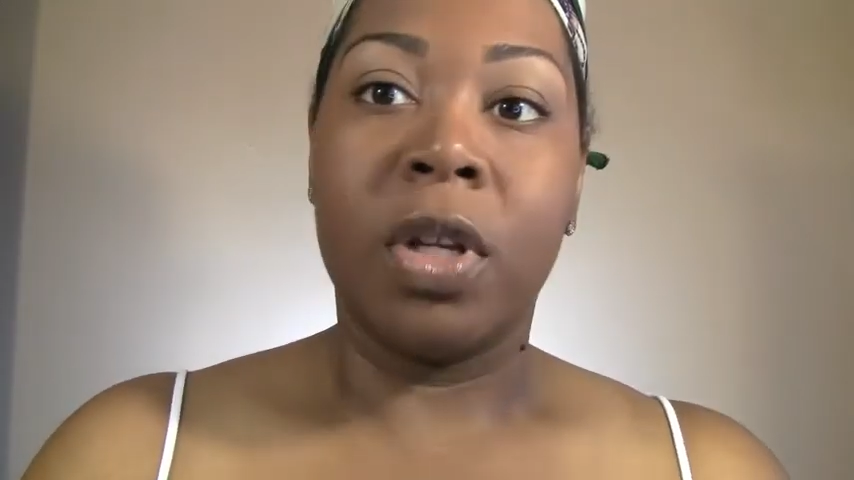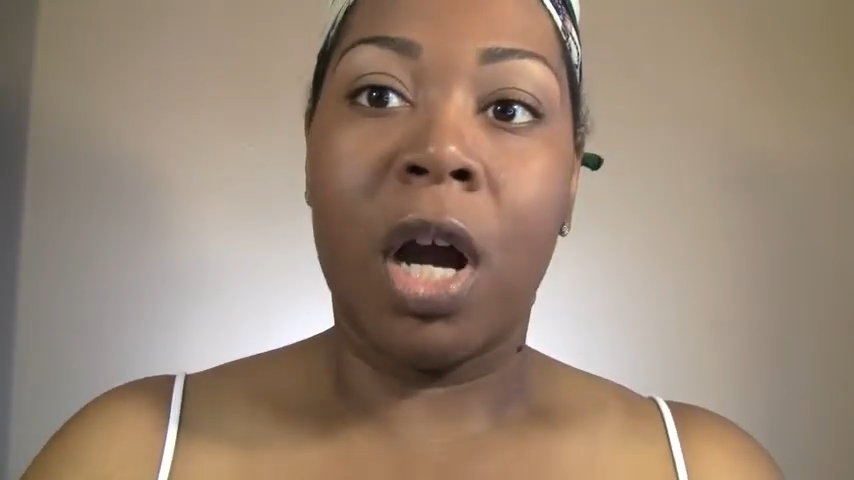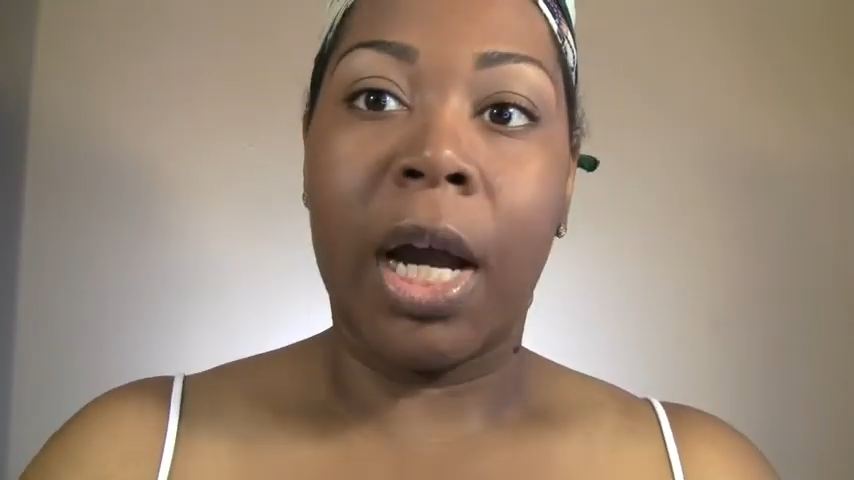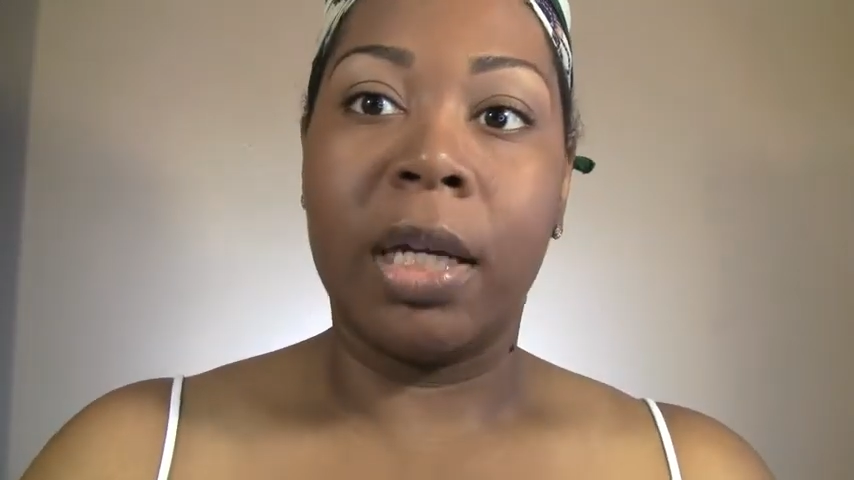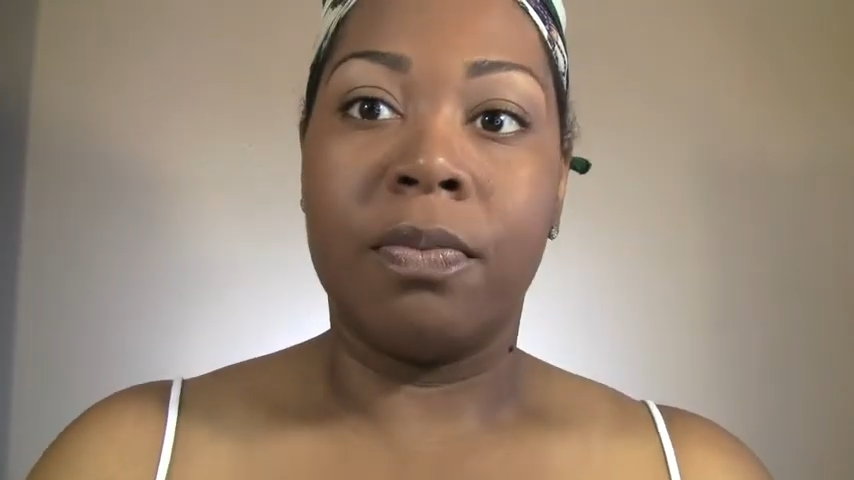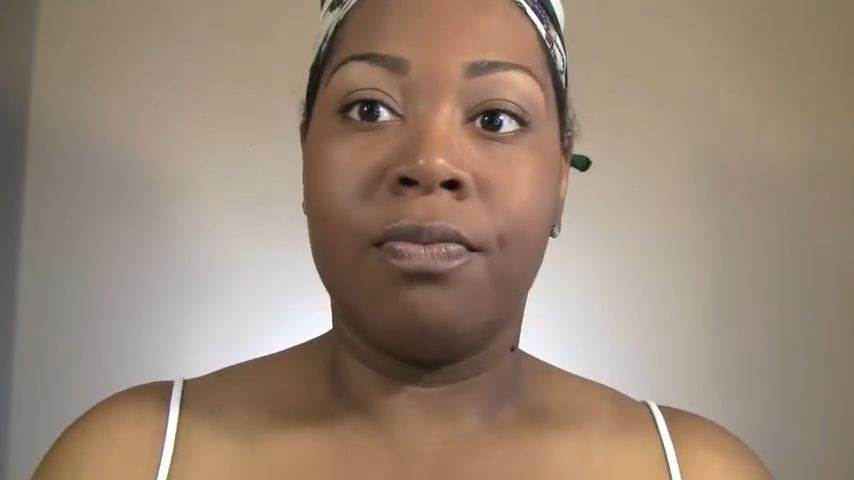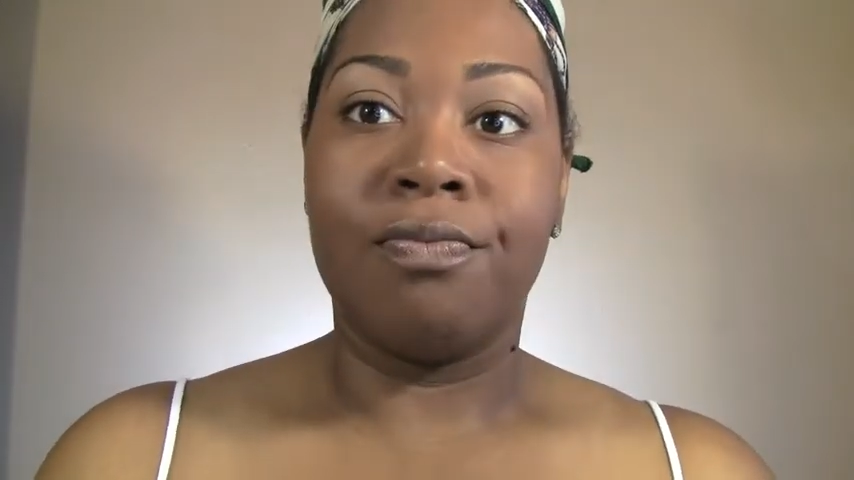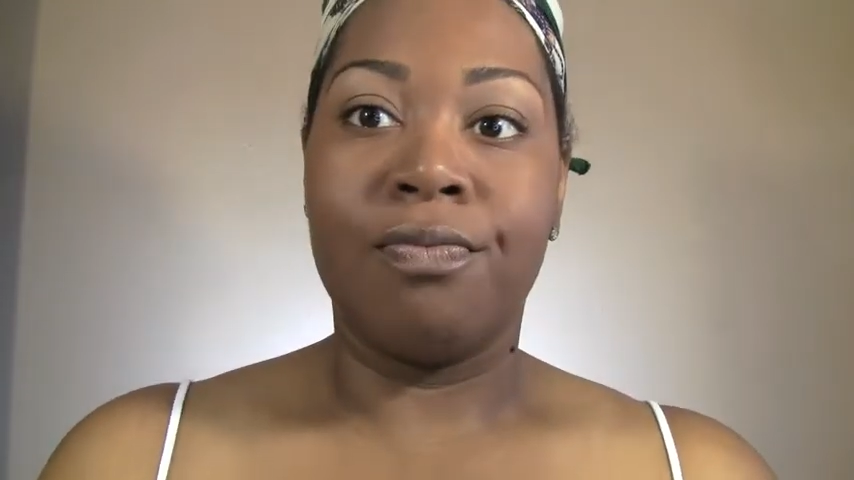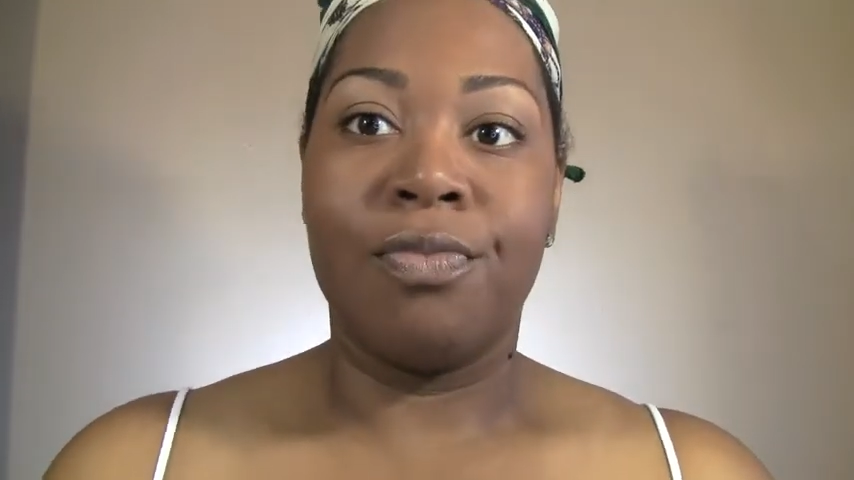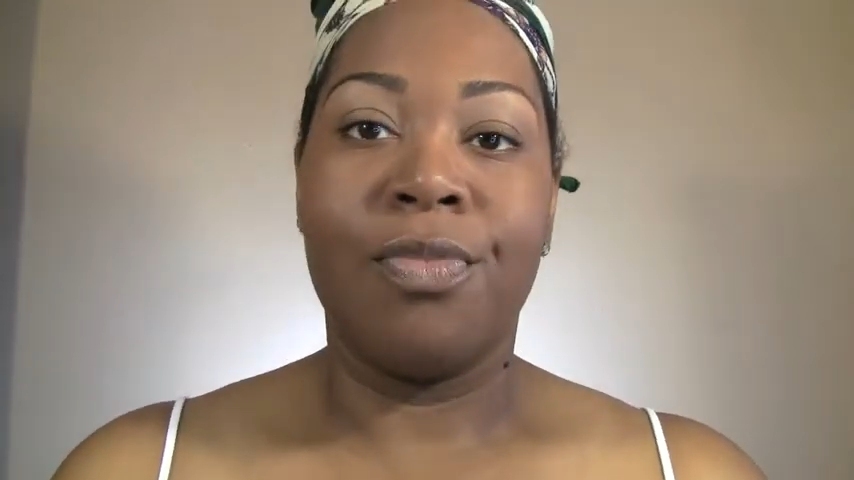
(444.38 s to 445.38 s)
Alright,
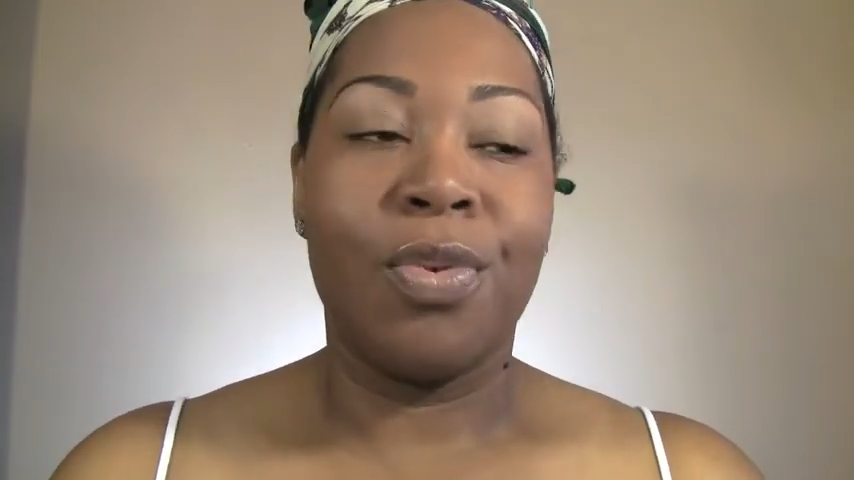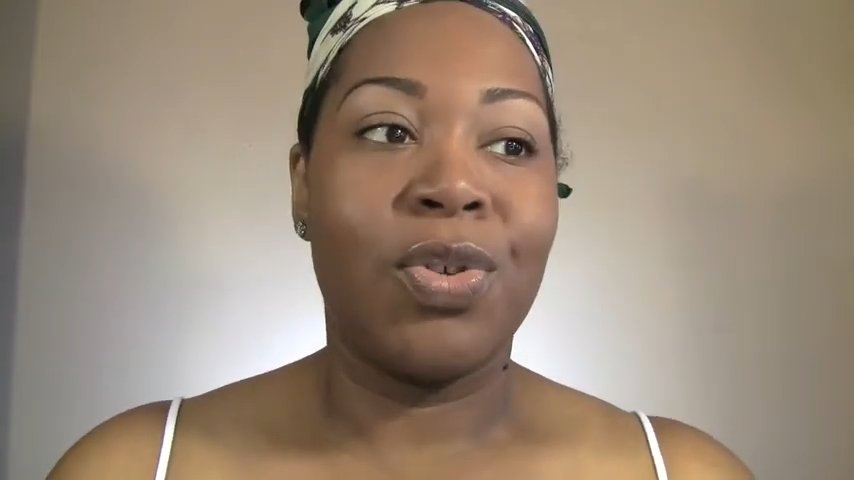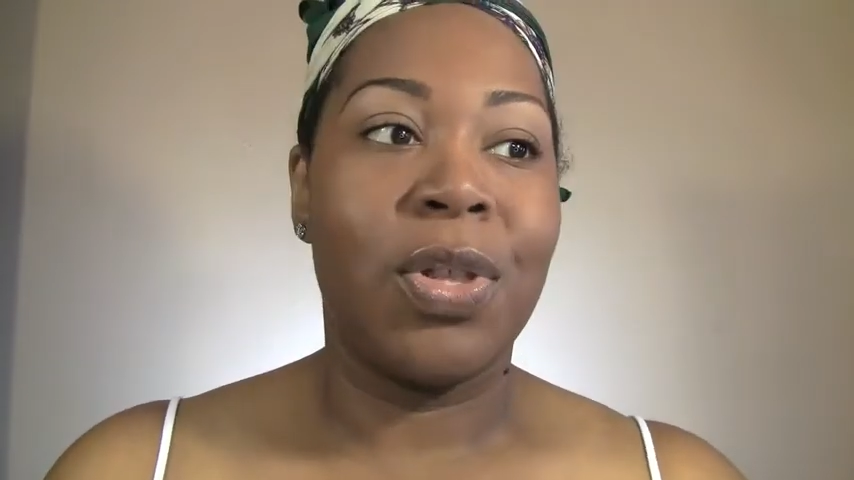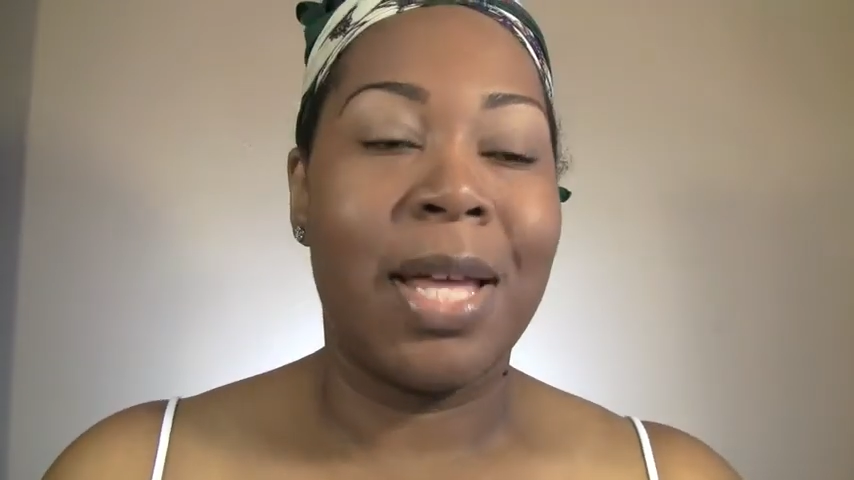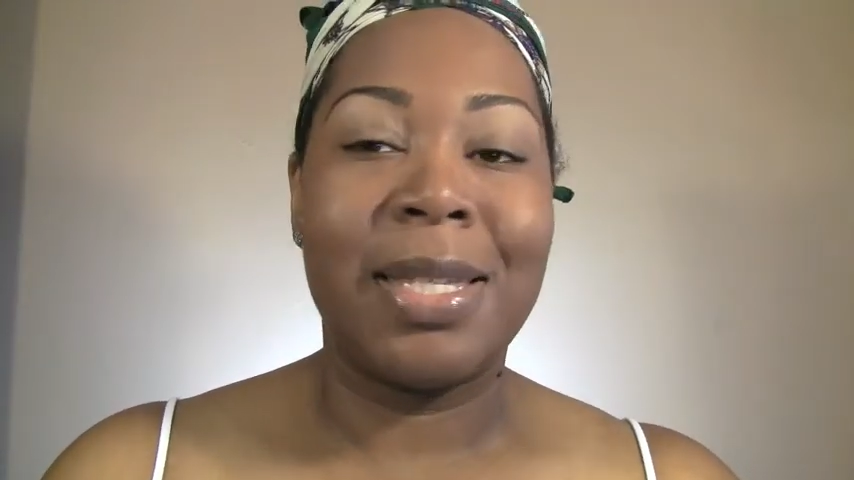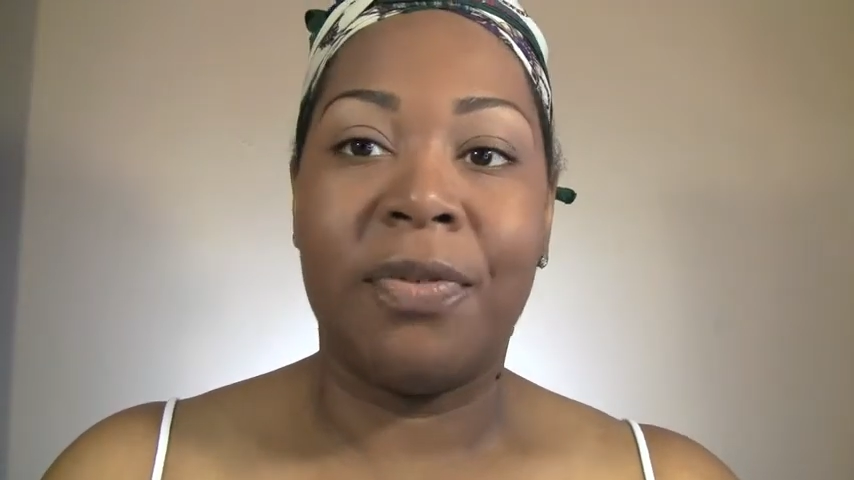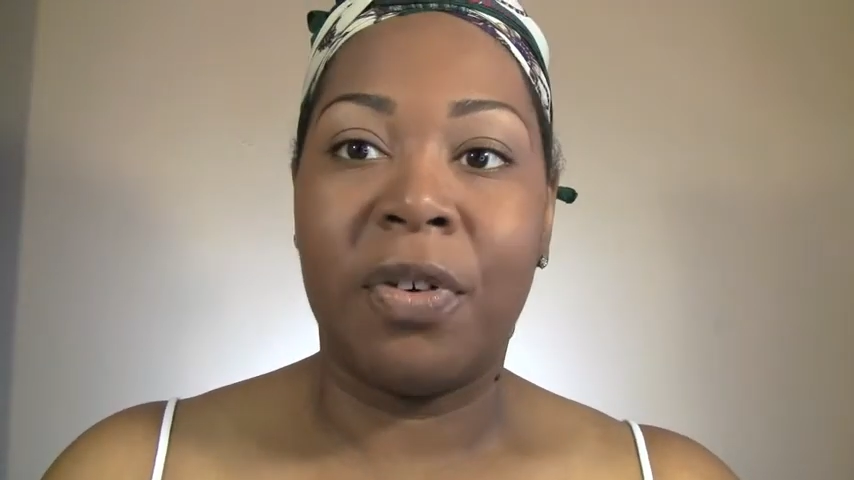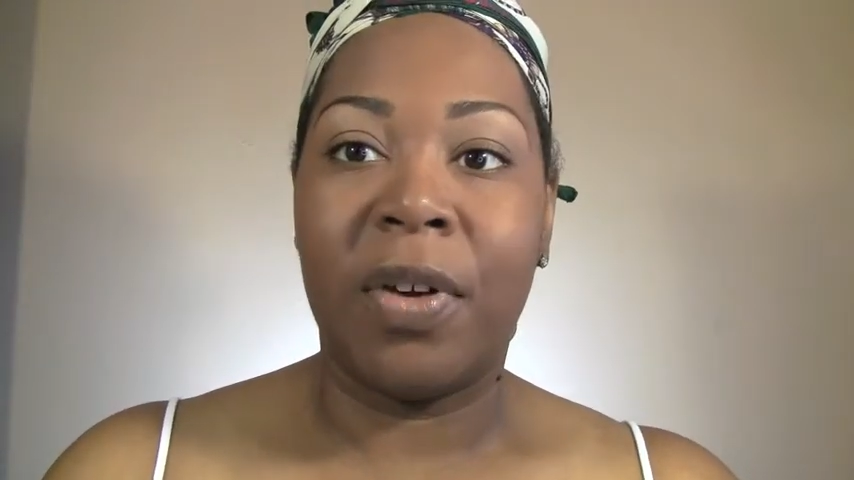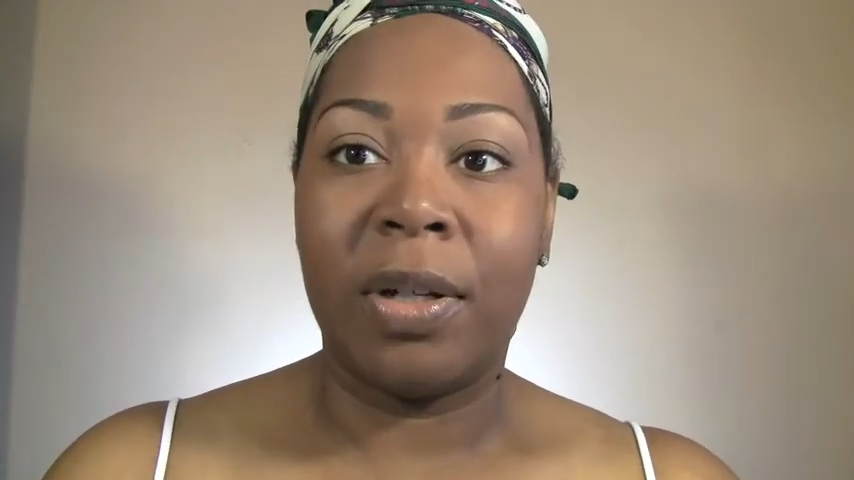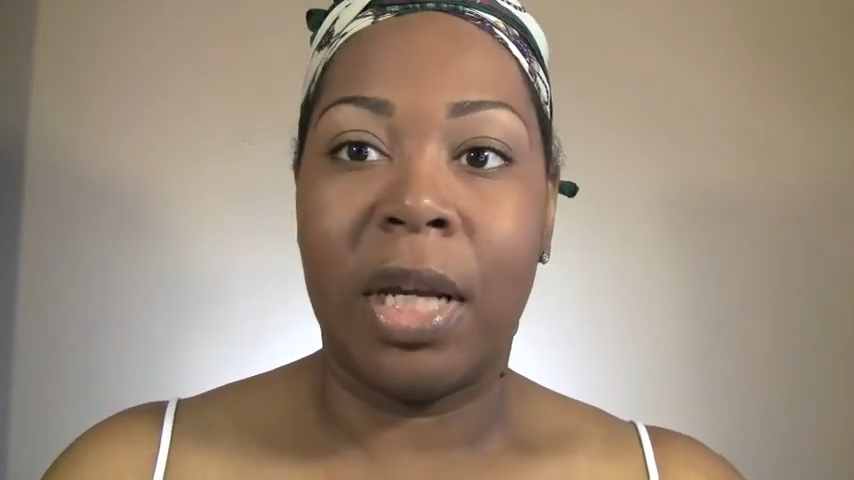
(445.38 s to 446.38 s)
so that's it for
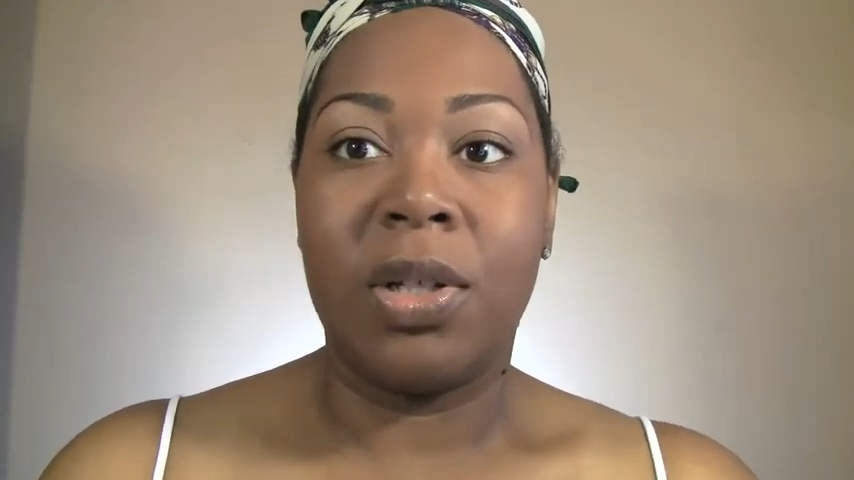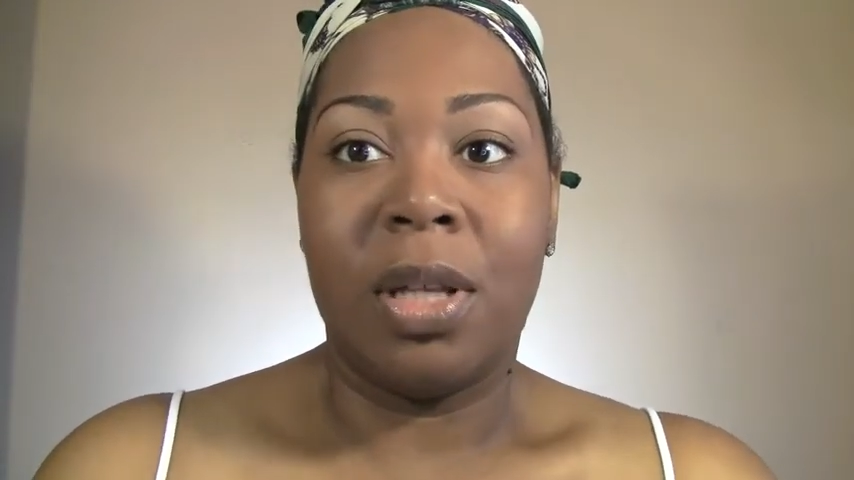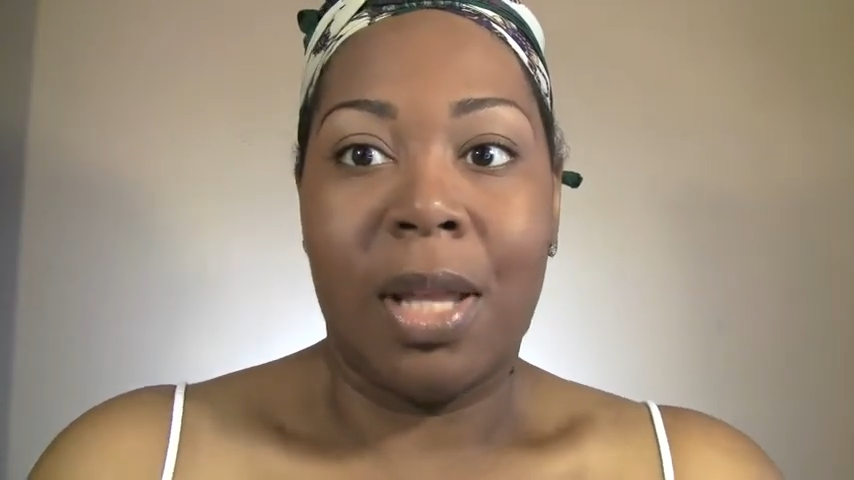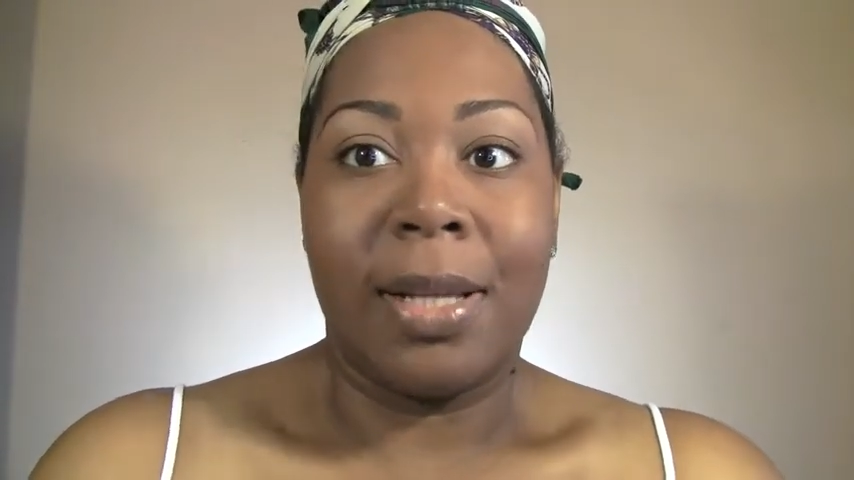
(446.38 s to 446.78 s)
foundation.